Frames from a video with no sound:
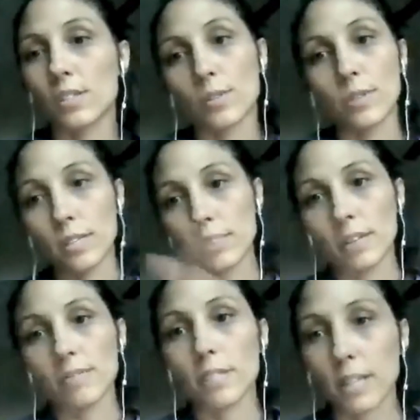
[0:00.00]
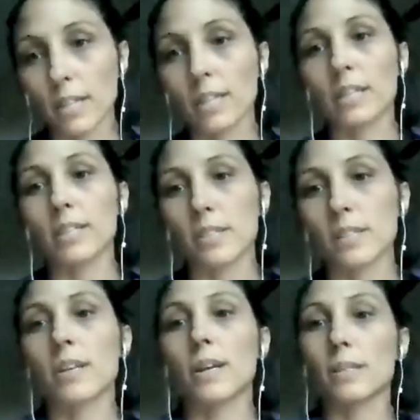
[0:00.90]
know that stuff to kind of get to
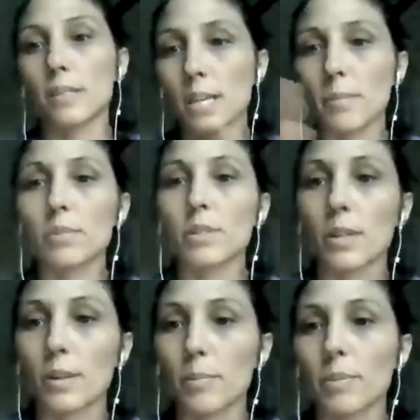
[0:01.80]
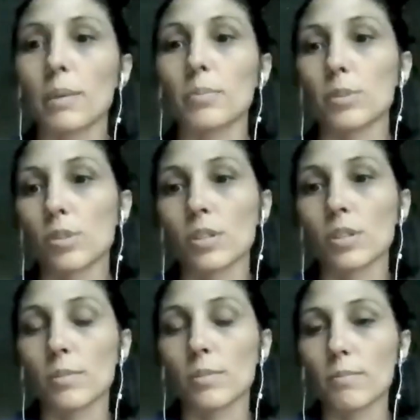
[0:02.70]
the next step, to be able
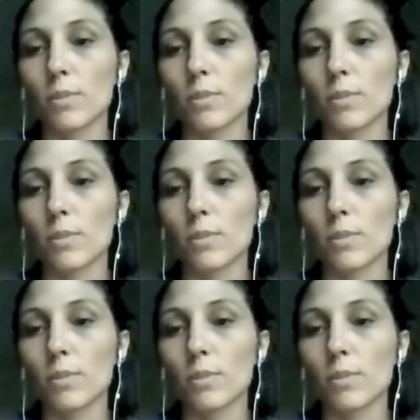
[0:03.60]
to,